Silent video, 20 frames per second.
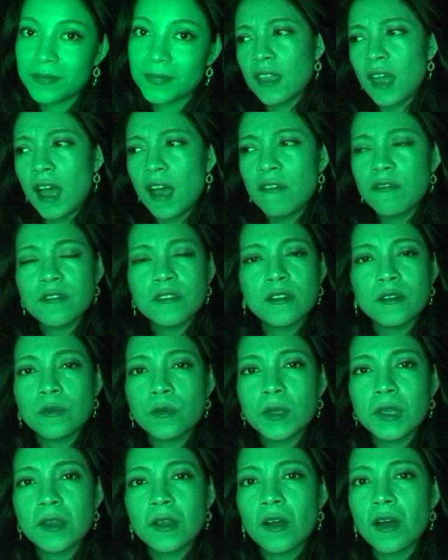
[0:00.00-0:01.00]
After
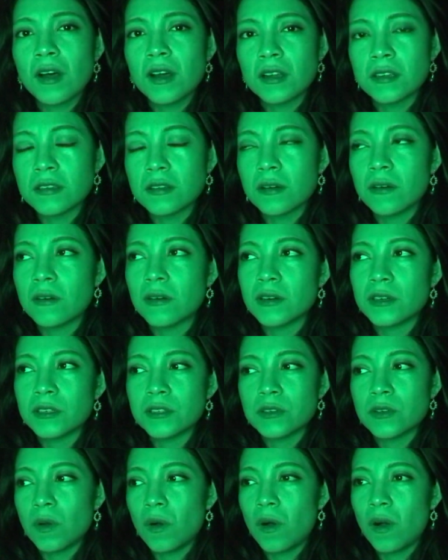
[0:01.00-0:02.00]
we got our
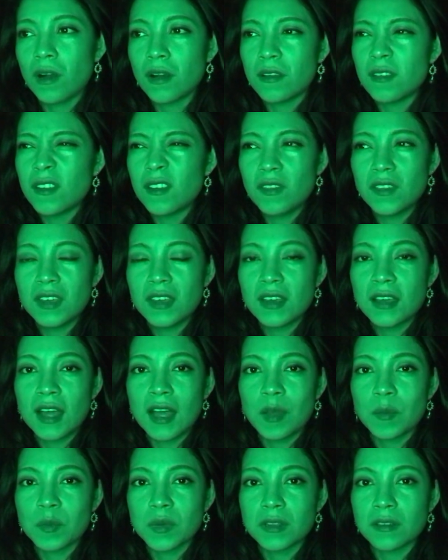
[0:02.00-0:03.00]
dog, nothing
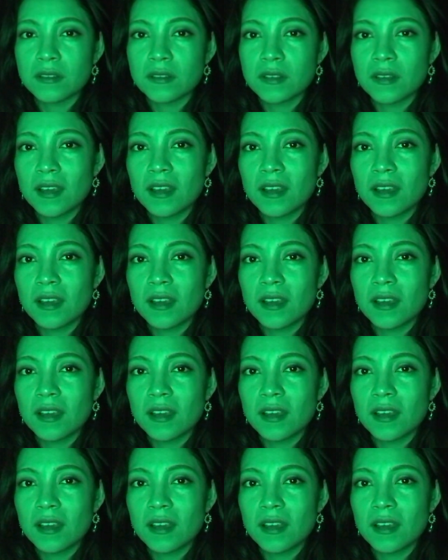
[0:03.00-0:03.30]
happened.